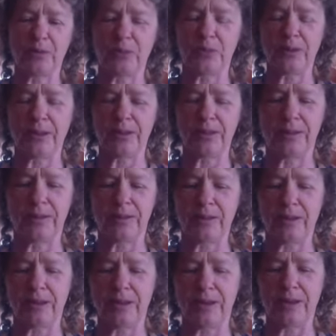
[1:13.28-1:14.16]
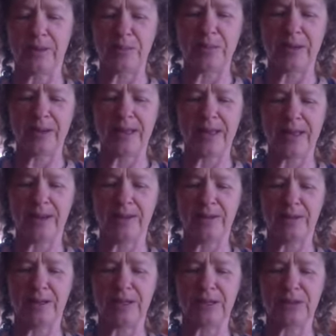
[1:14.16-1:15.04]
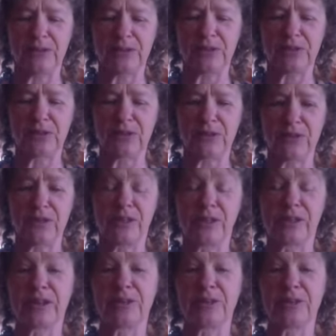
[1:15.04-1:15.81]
with my allies for so long, it